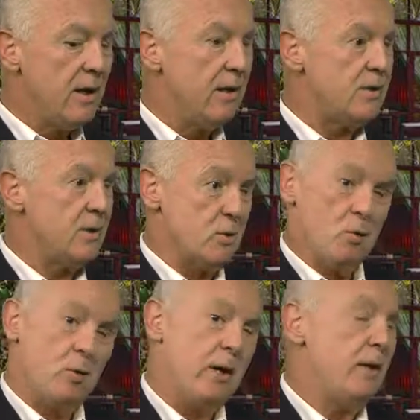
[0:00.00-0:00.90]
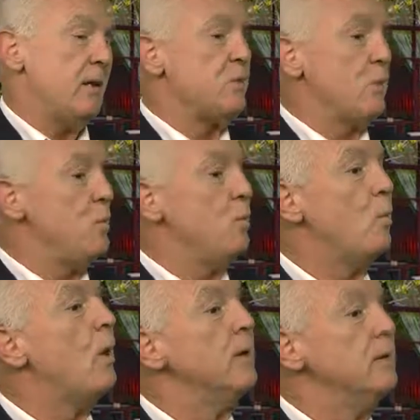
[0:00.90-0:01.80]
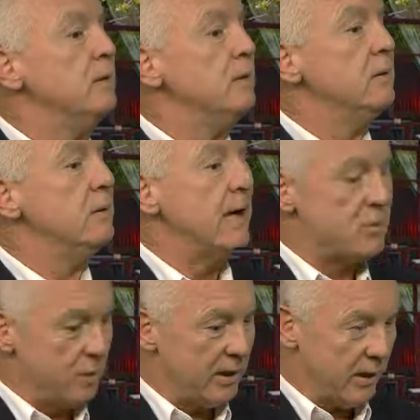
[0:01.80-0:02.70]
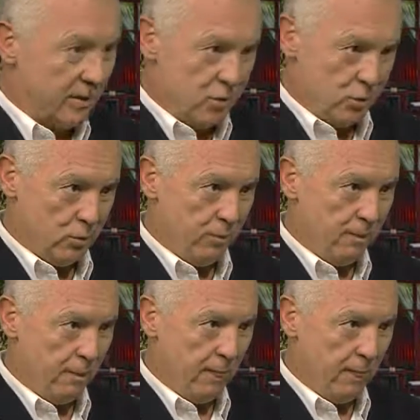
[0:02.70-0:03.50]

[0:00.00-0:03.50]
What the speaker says: And it says, okay, that's what you want. That's what it gives you.